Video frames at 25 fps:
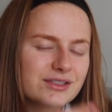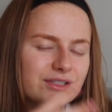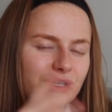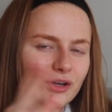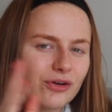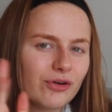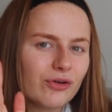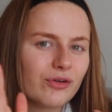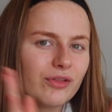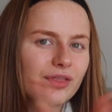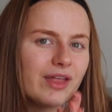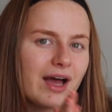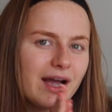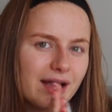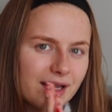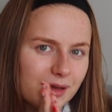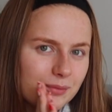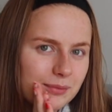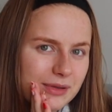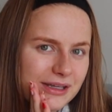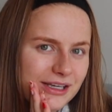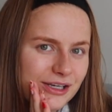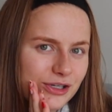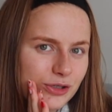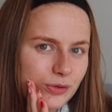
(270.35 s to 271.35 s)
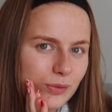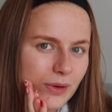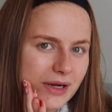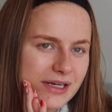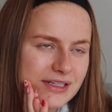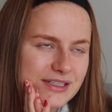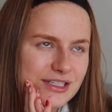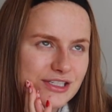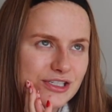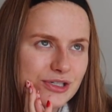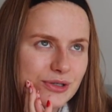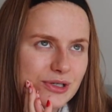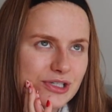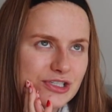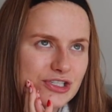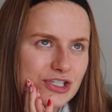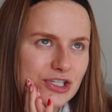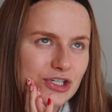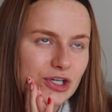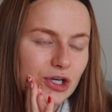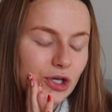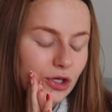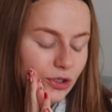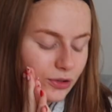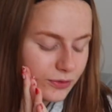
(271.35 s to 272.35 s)
So that can be a good way to do it
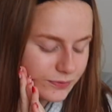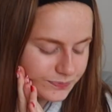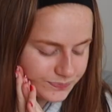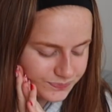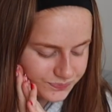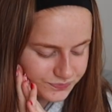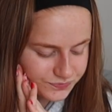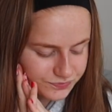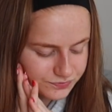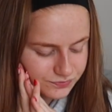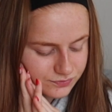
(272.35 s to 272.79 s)
too.